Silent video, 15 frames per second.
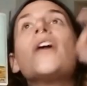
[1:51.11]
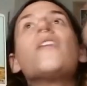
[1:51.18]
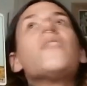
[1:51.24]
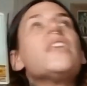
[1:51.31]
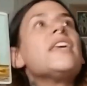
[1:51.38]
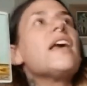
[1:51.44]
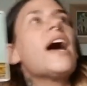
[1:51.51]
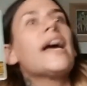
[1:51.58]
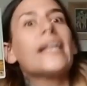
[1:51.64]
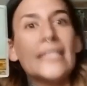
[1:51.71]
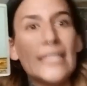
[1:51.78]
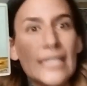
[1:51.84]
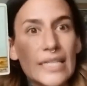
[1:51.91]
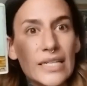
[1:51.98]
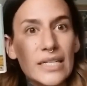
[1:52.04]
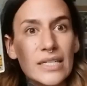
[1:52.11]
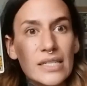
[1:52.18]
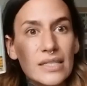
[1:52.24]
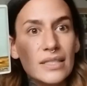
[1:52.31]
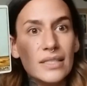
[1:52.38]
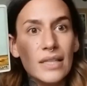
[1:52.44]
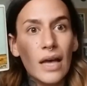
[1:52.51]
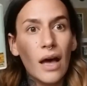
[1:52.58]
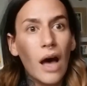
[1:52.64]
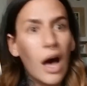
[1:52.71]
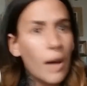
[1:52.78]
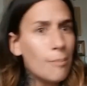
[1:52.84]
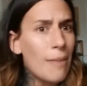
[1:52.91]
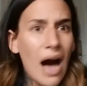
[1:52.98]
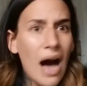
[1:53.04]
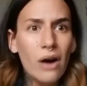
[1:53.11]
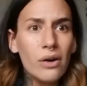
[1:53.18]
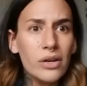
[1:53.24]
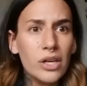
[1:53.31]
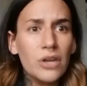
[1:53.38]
the ideas about, you